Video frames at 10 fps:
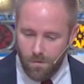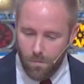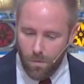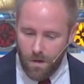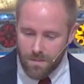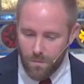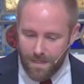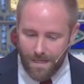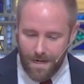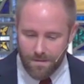Furthermore,
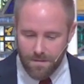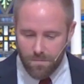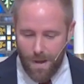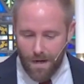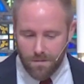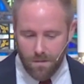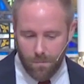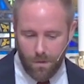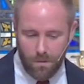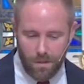as we connect this back
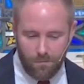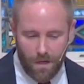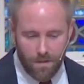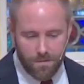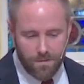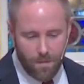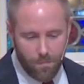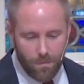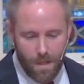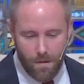to the building of God's
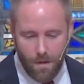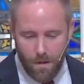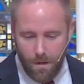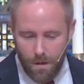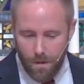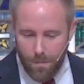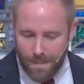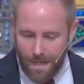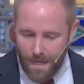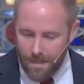temple that
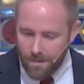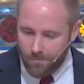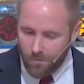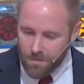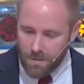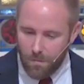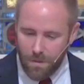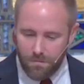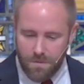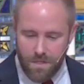began in the
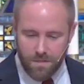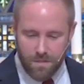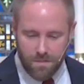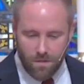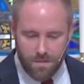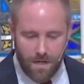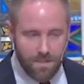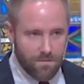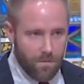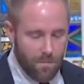first coming of Jesus, our
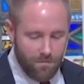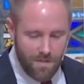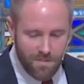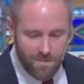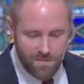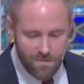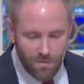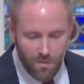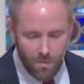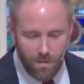text from
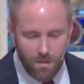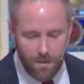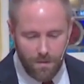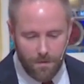Ephesians 2